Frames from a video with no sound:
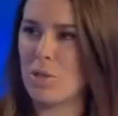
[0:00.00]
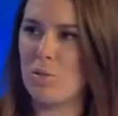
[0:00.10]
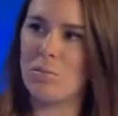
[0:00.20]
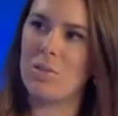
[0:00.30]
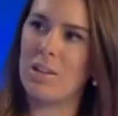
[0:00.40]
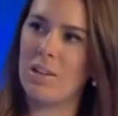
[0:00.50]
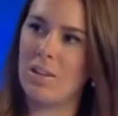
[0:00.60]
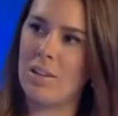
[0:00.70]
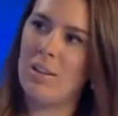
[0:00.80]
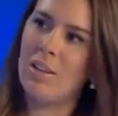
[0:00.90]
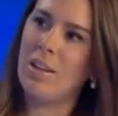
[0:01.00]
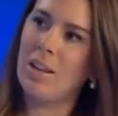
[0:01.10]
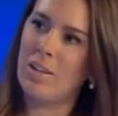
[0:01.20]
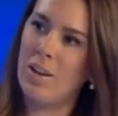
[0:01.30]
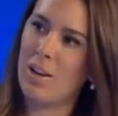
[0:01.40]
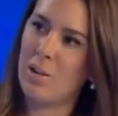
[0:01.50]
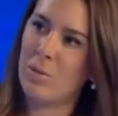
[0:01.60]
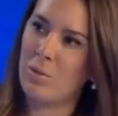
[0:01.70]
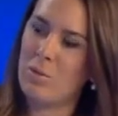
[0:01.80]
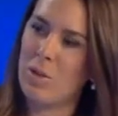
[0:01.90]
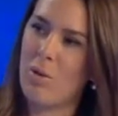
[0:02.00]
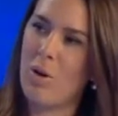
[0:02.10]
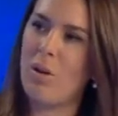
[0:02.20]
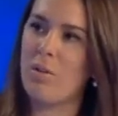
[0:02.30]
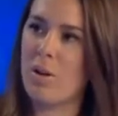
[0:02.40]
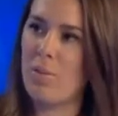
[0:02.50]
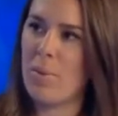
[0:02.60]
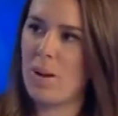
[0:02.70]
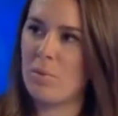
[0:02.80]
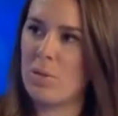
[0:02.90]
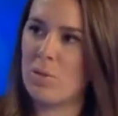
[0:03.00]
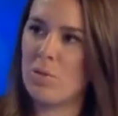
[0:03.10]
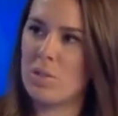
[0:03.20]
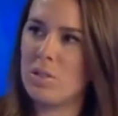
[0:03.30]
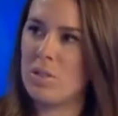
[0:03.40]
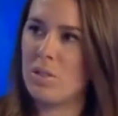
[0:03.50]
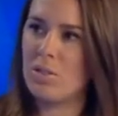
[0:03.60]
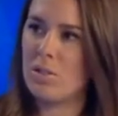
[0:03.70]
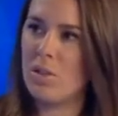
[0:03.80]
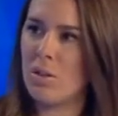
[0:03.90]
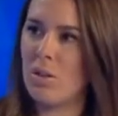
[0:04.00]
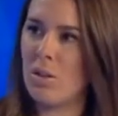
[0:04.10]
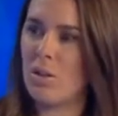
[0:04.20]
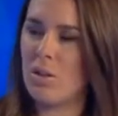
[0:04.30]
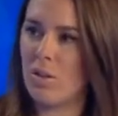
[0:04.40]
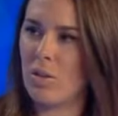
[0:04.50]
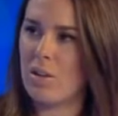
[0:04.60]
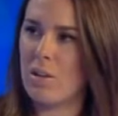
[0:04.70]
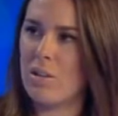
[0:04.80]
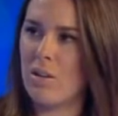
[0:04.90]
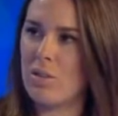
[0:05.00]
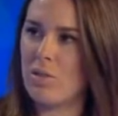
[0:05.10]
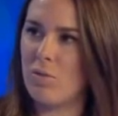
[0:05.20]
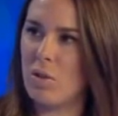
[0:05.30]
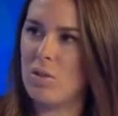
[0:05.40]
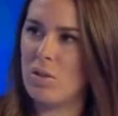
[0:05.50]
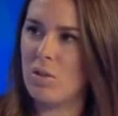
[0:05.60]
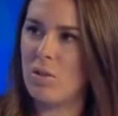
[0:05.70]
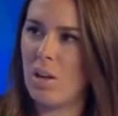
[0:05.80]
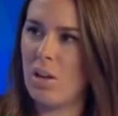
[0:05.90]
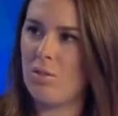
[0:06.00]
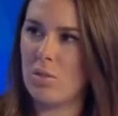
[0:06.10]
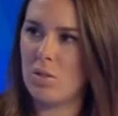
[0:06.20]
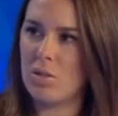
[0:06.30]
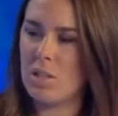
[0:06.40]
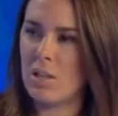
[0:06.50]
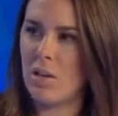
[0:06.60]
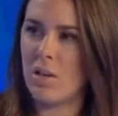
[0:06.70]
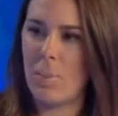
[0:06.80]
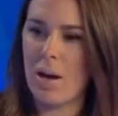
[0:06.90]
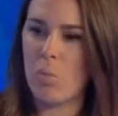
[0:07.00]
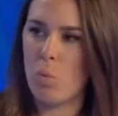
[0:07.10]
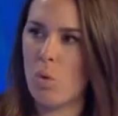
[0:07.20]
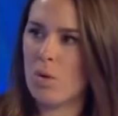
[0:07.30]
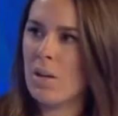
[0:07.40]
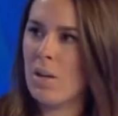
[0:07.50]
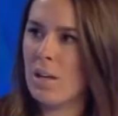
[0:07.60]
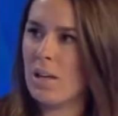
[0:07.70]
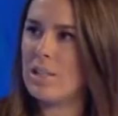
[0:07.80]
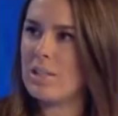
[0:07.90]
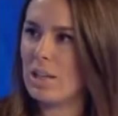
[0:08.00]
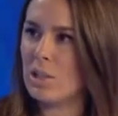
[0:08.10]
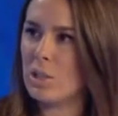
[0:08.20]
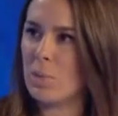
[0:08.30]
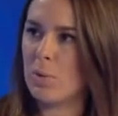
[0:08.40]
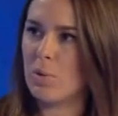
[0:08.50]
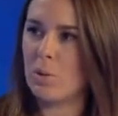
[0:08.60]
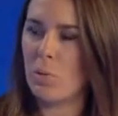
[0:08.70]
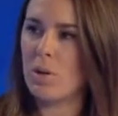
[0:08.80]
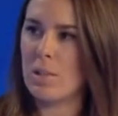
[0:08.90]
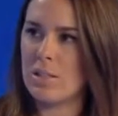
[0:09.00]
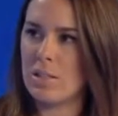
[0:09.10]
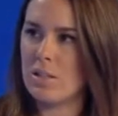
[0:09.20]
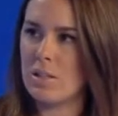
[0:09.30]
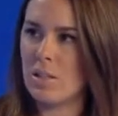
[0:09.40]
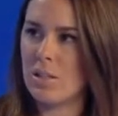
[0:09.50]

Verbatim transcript: Turnbull declaring and the High Court will so hold over Barnaby Joyce, don't you uh, agree that there are divergent uh, views here about what is eligible and what isn't?